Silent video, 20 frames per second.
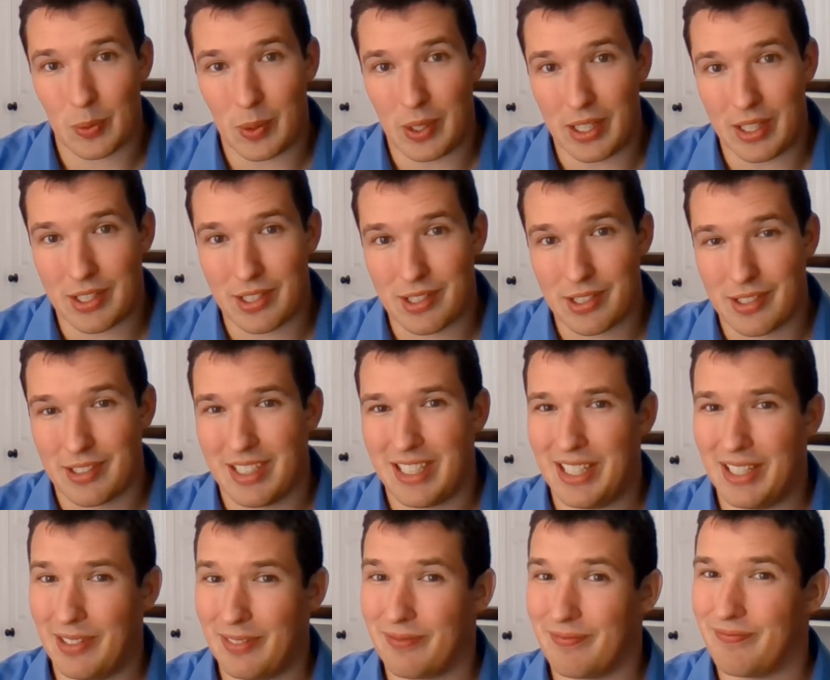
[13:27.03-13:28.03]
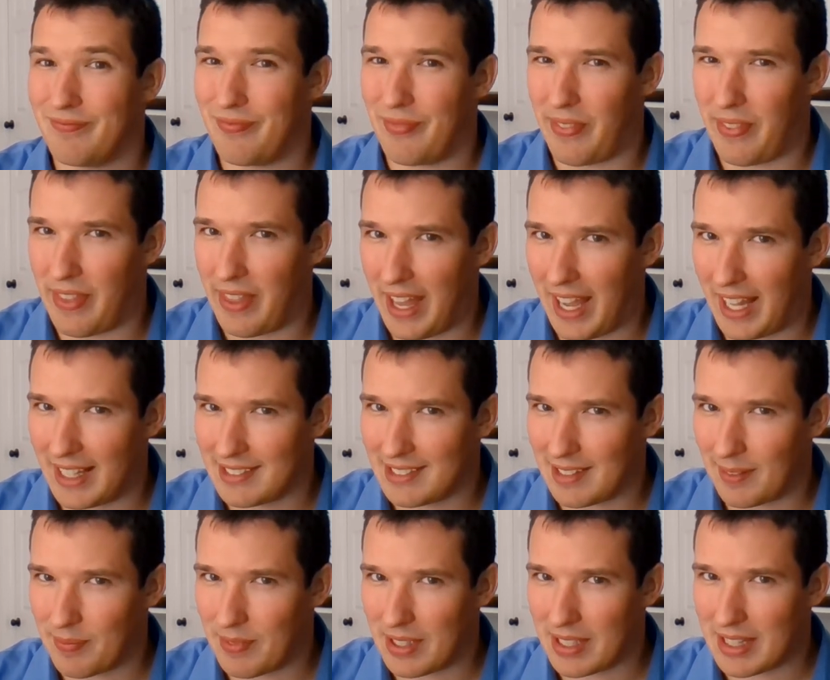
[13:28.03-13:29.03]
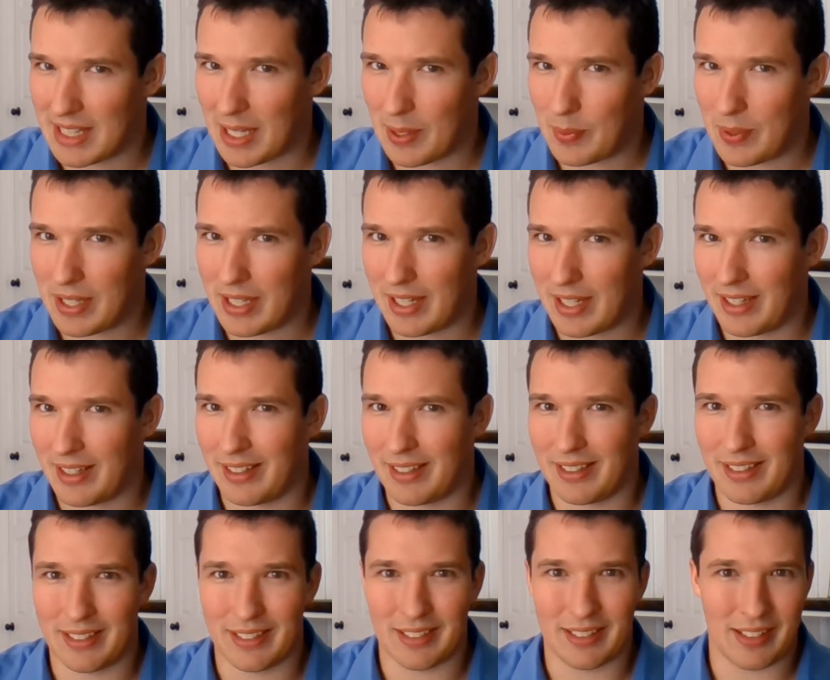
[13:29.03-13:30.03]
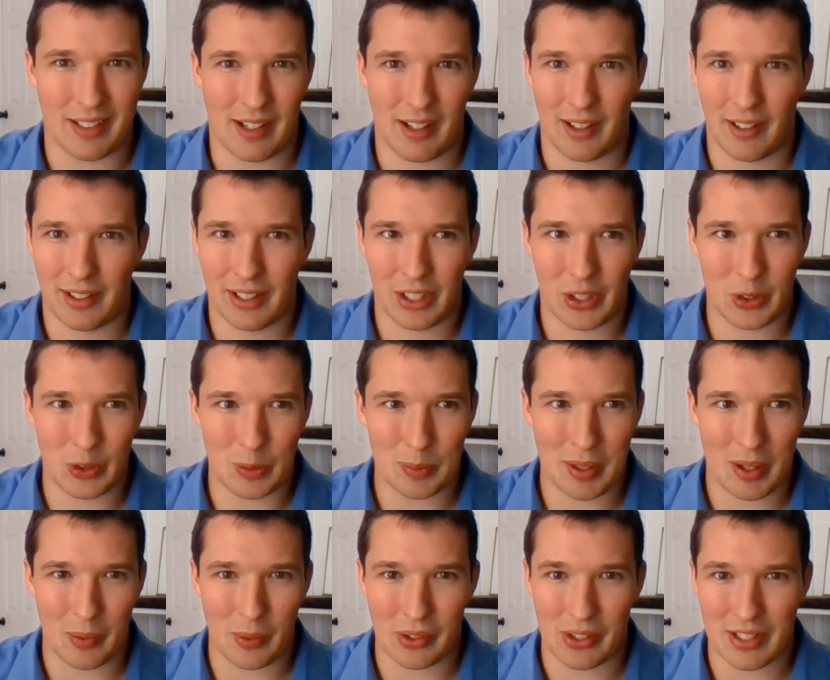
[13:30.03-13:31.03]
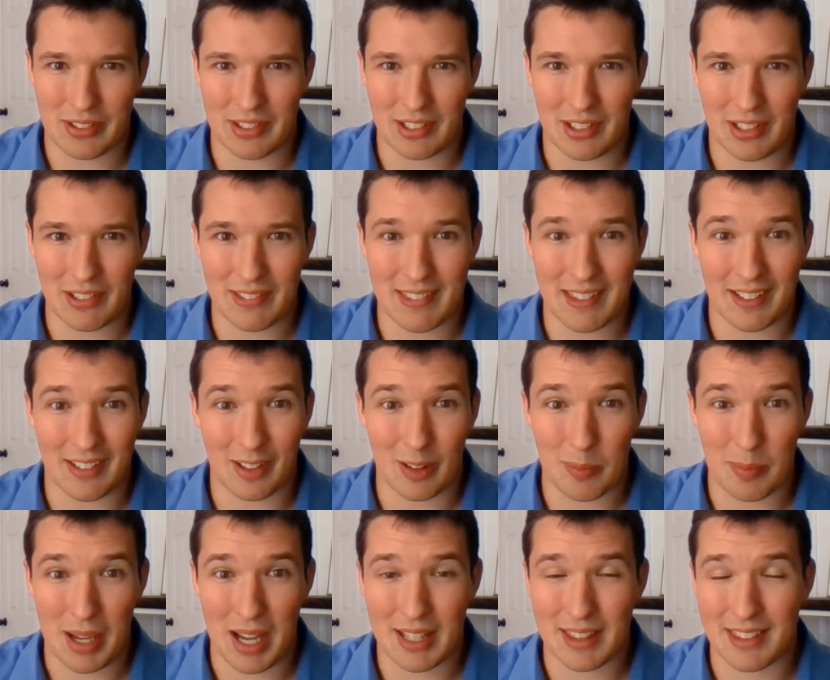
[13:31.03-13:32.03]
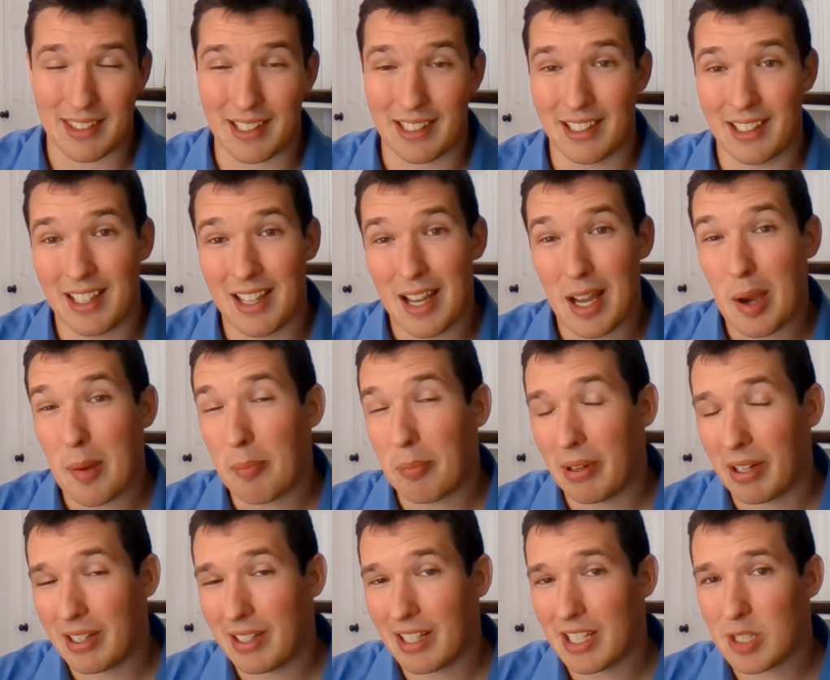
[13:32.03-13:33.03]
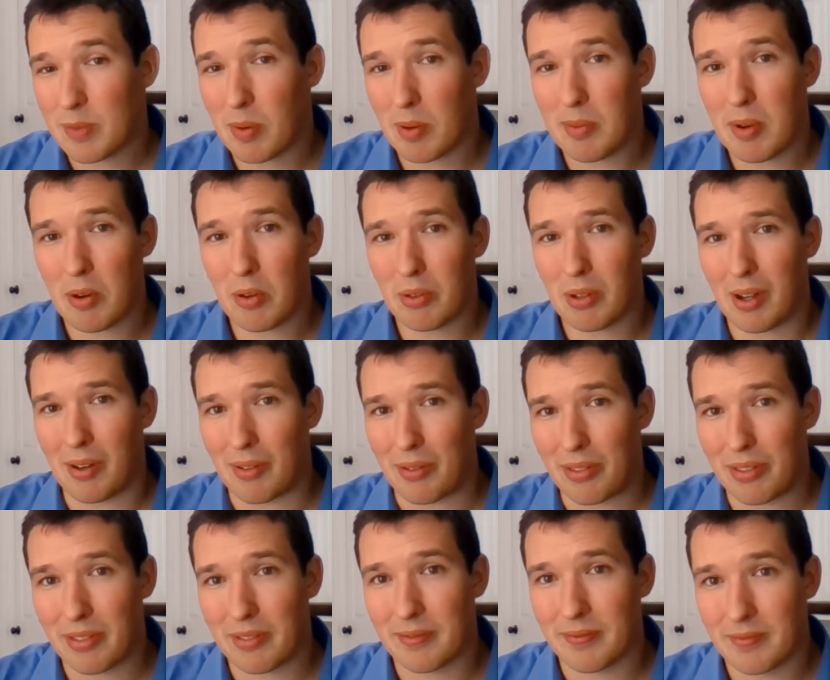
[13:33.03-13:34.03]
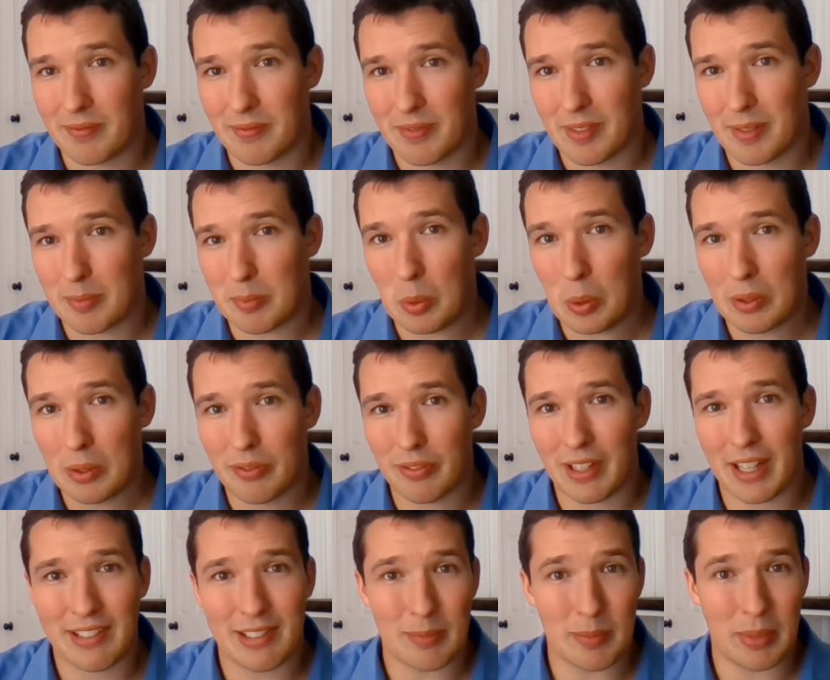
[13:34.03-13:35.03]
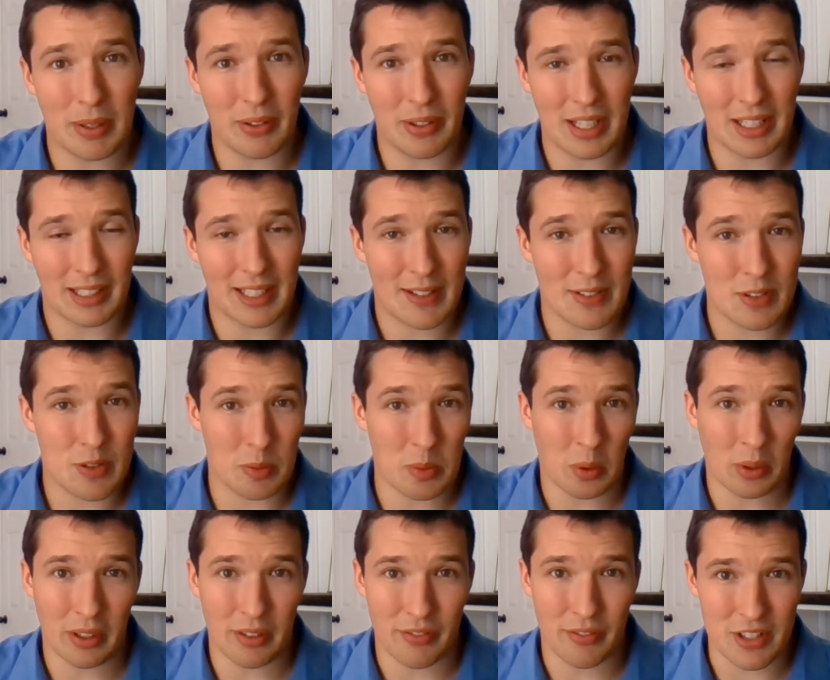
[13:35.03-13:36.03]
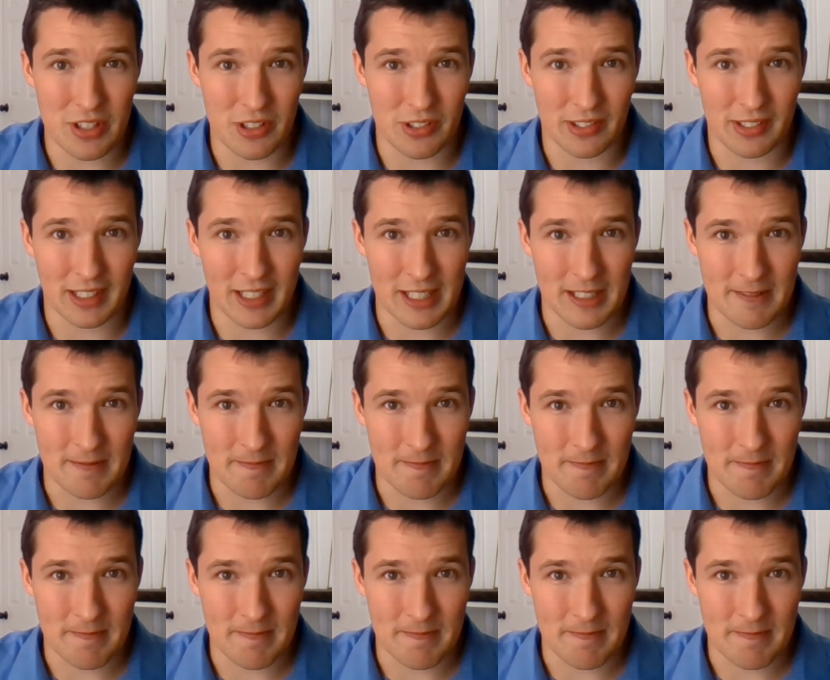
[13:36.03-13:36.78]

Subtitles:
which, that's something that we can argue about whether that's a good thing or a bad thing, but it does promote growth. More flexibility allows for more efficiency.